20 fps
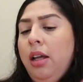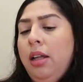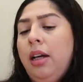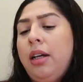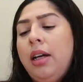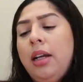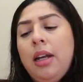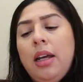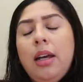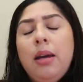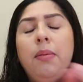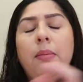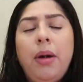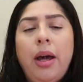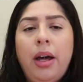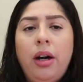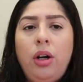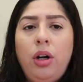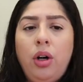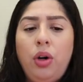like an
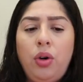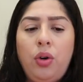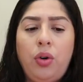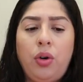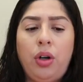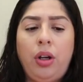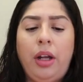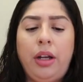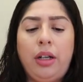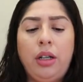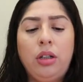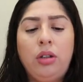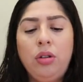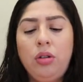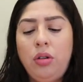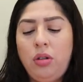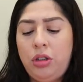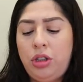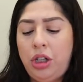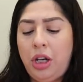email or like a
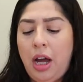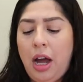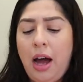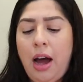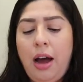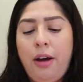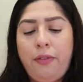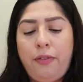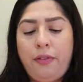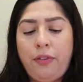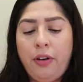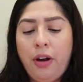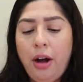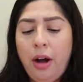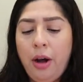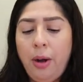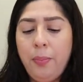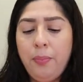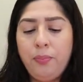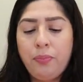Google chat
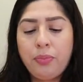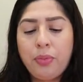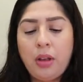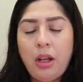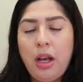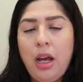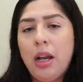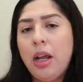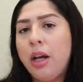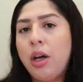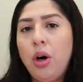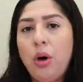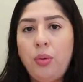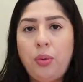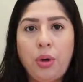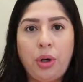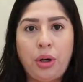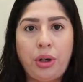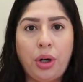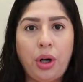from any
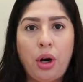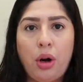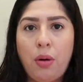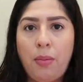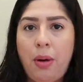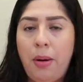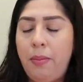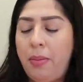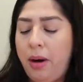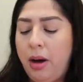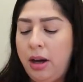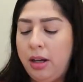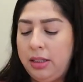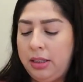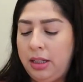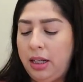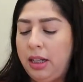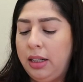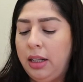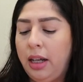coworker or my
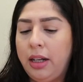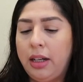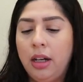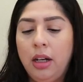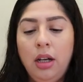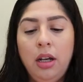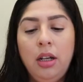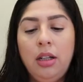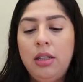boss saying like,